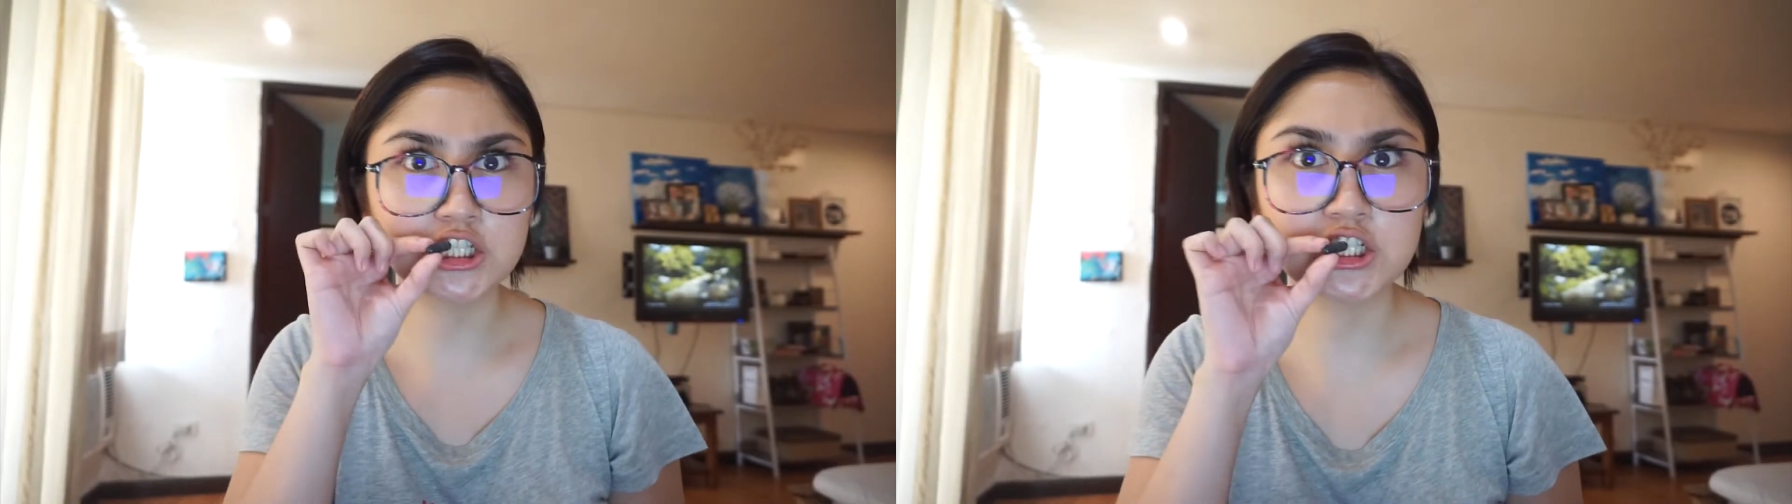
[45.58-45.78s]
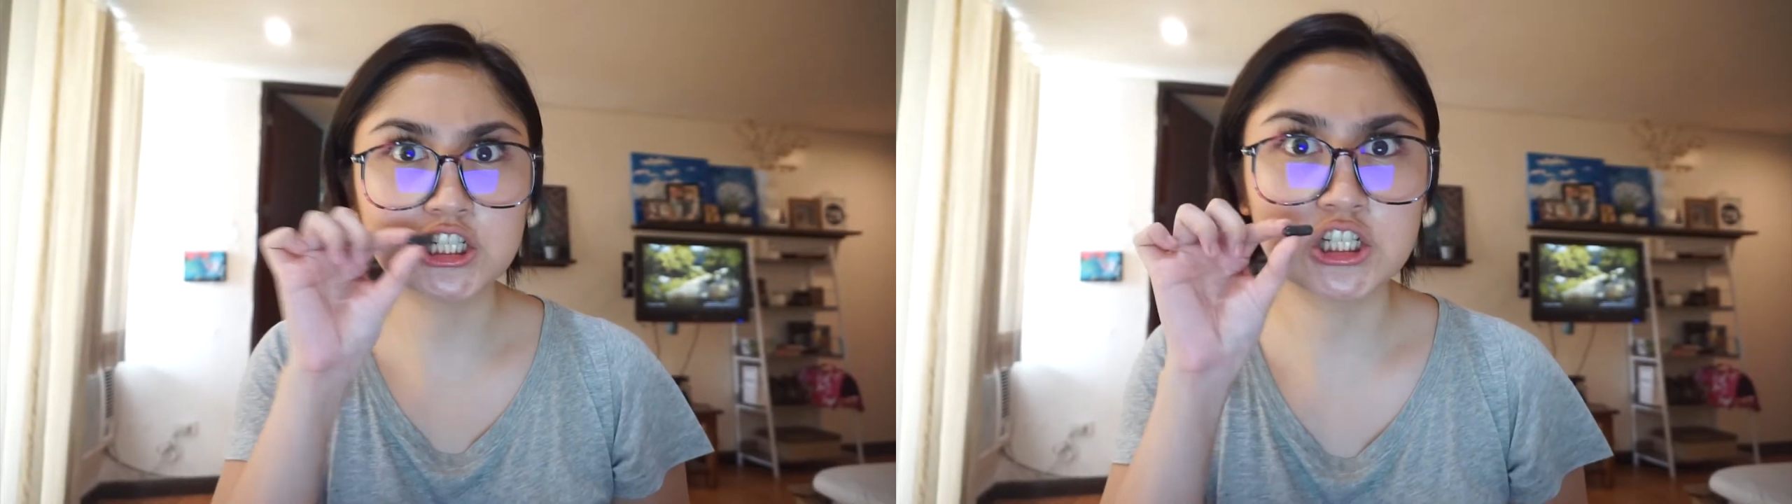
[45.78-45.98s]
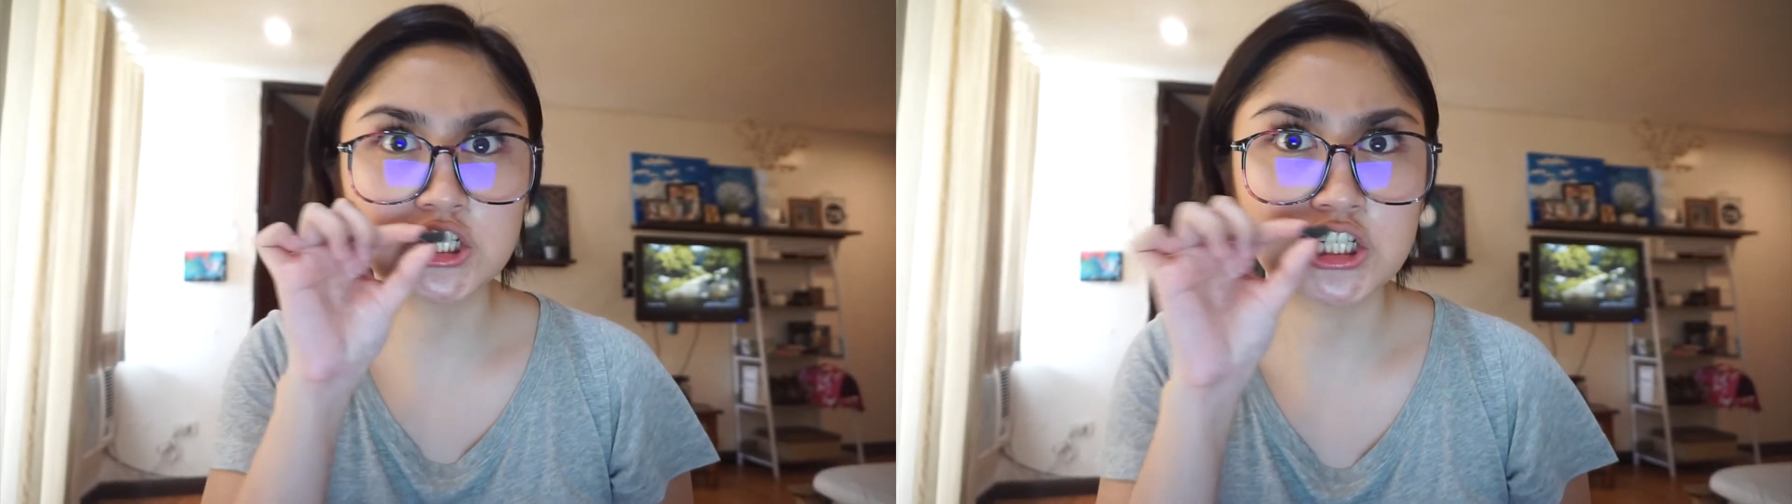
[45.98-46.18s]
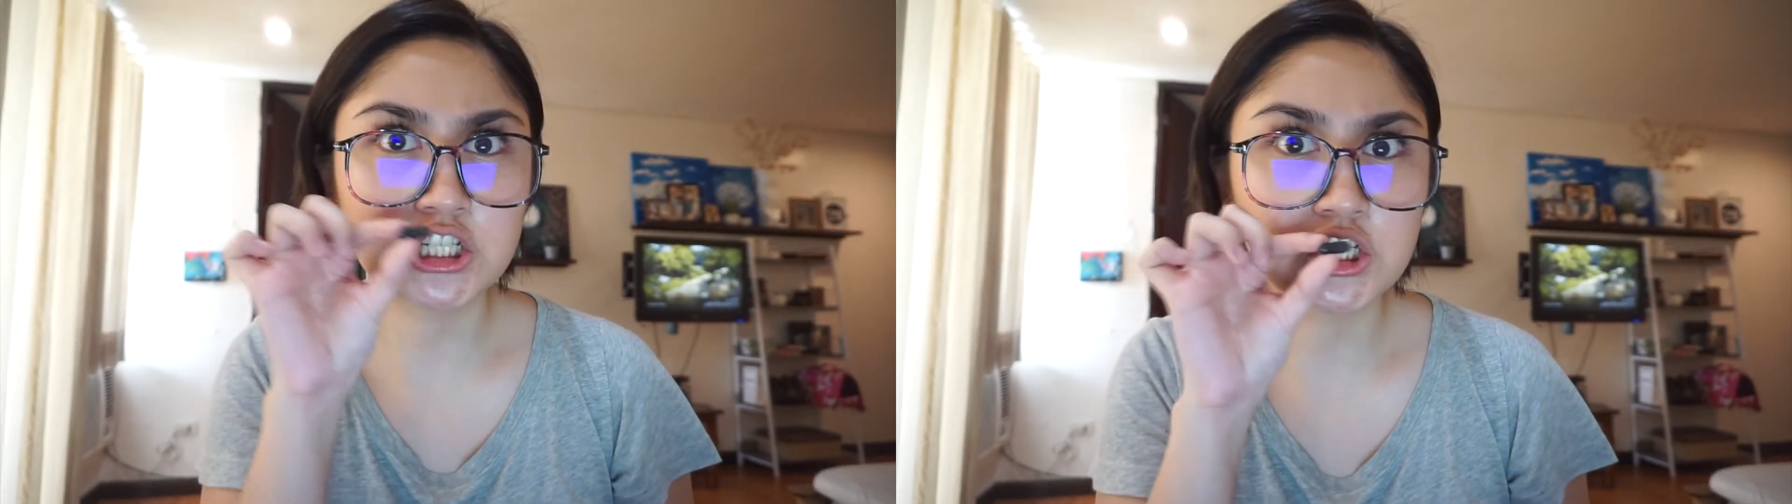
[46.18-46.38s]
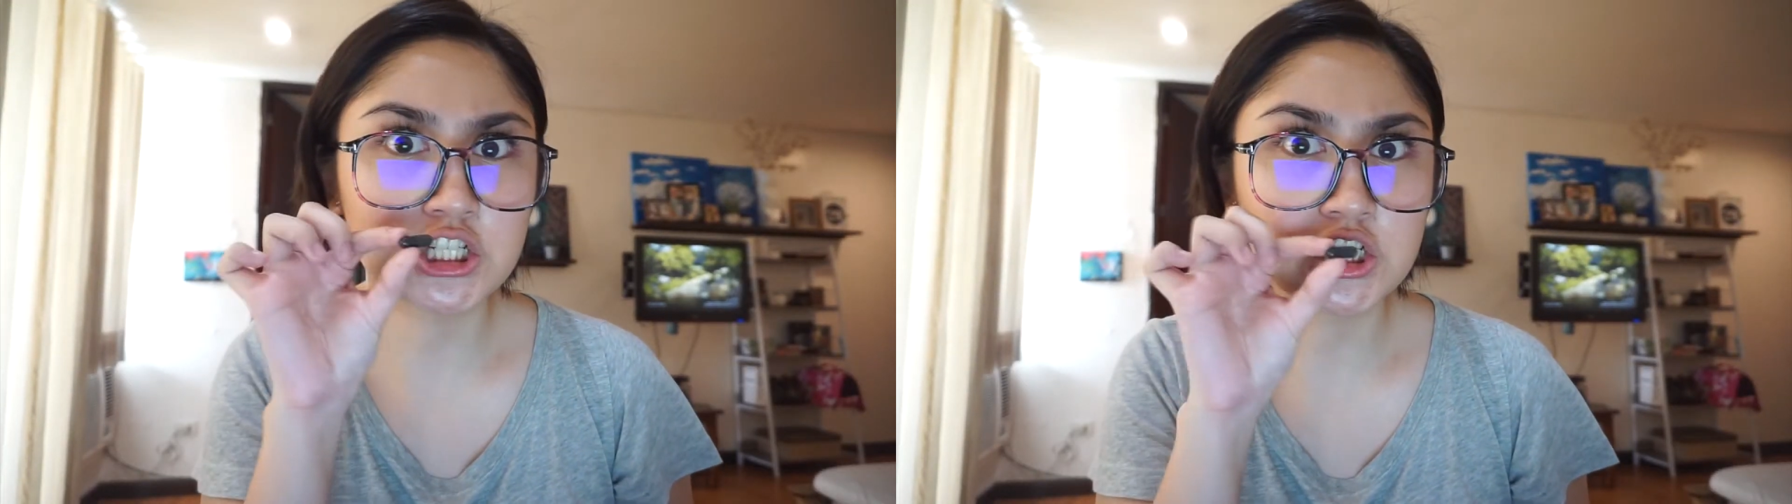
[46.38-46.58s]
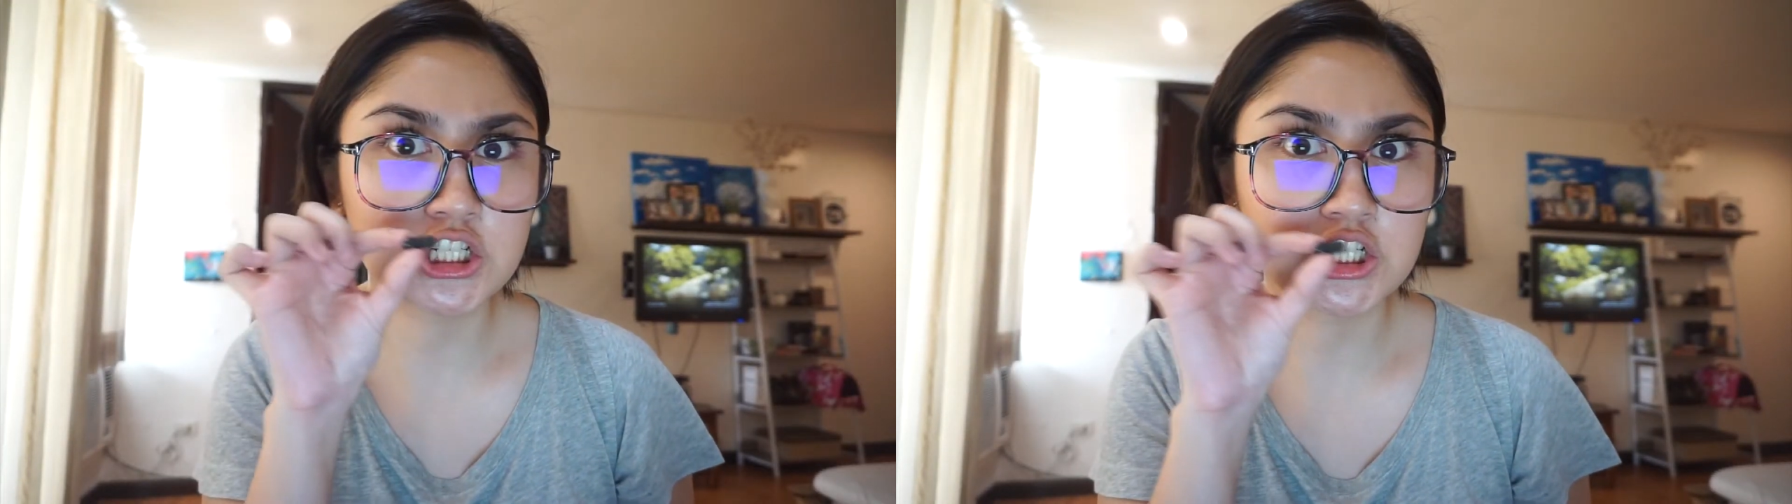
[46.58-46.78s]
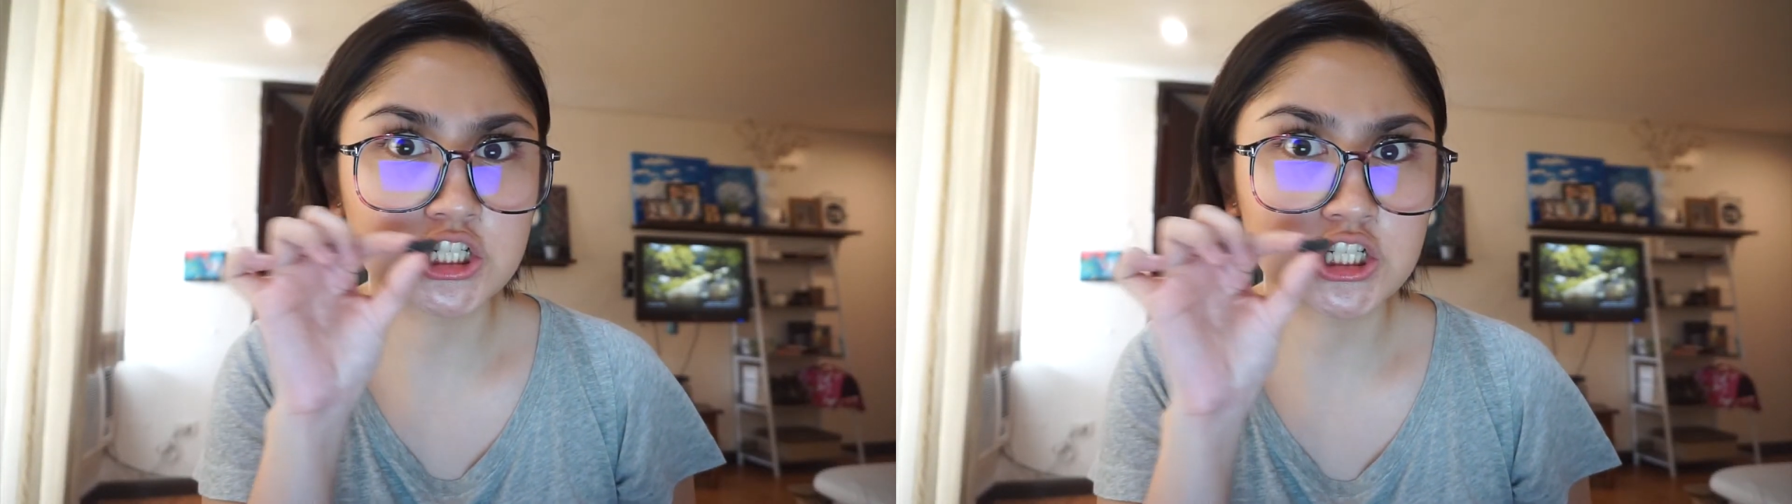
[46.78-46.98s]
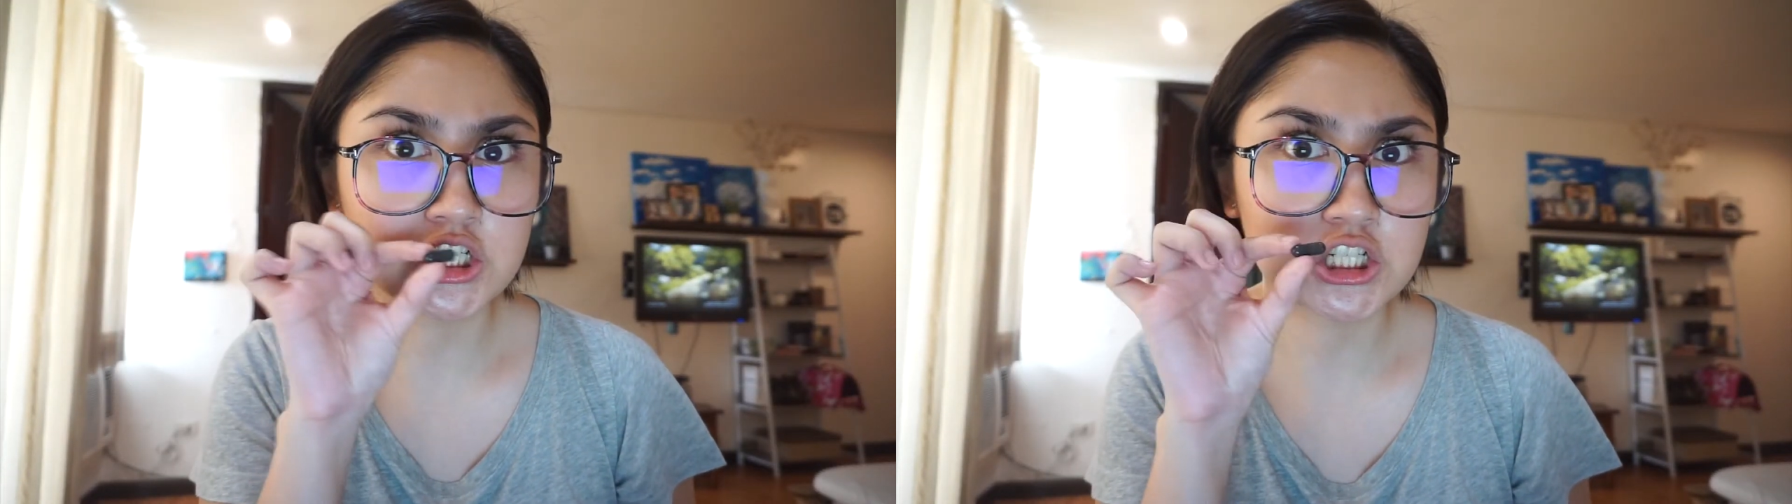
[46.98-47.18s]
nakakaputi yung charcoal for
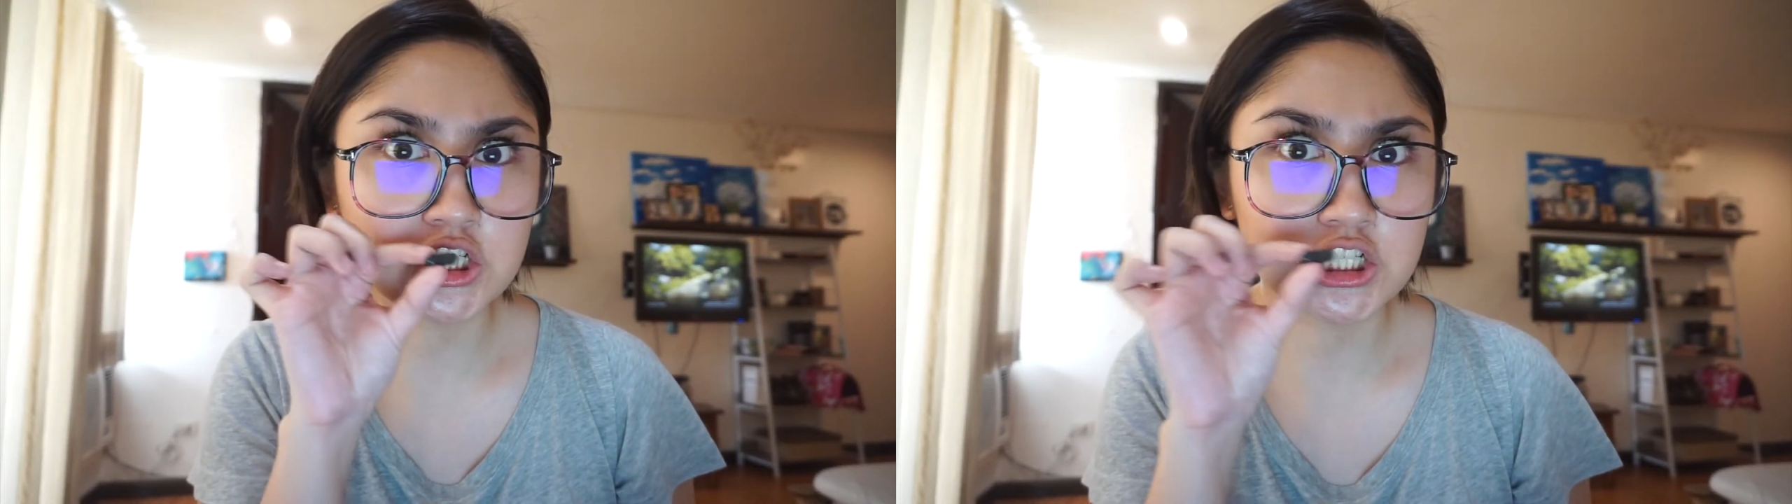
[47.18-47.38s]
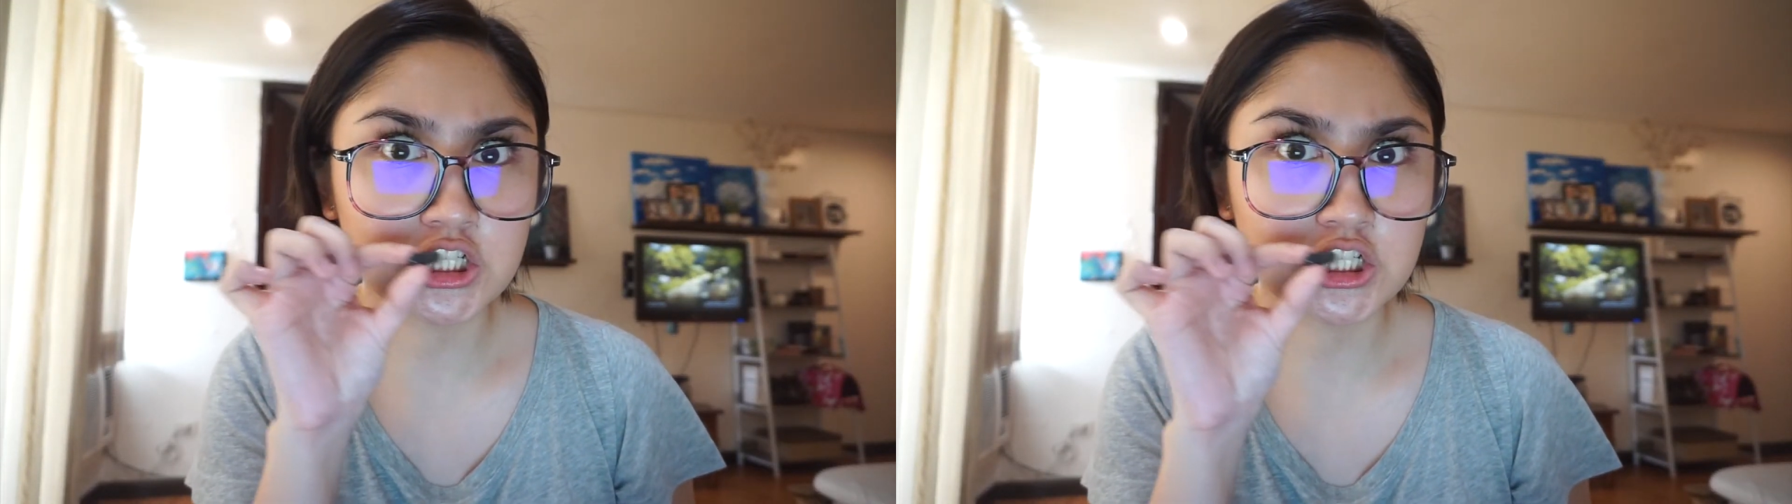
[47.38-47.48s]
your teeth.